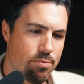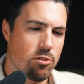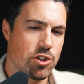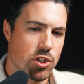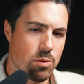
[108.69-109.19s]
to
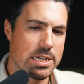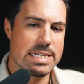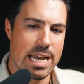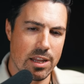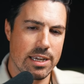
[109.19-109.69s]
approach this one
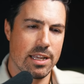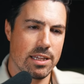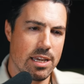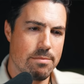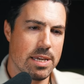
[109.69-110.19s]

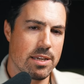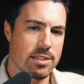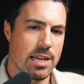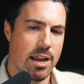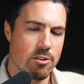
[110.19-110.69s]
delicately
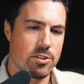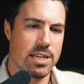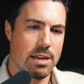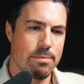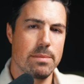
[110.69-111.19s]
because I
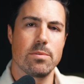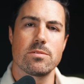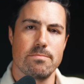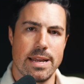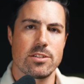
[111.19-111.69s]
understand
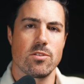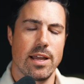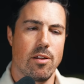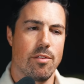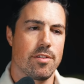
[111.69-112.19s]
people's mental
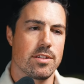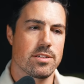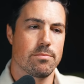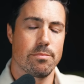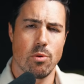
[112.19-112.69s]
health
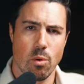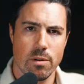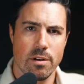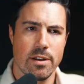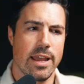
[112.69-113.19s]
is
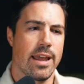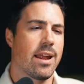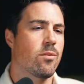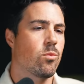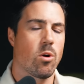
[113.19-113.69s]
important
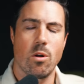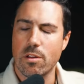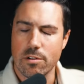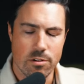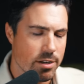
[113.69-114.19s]
and we're all
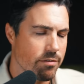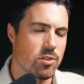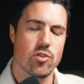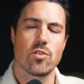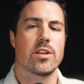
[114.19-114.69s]
on our
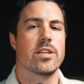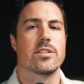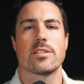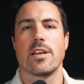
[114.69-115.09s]
different journeys.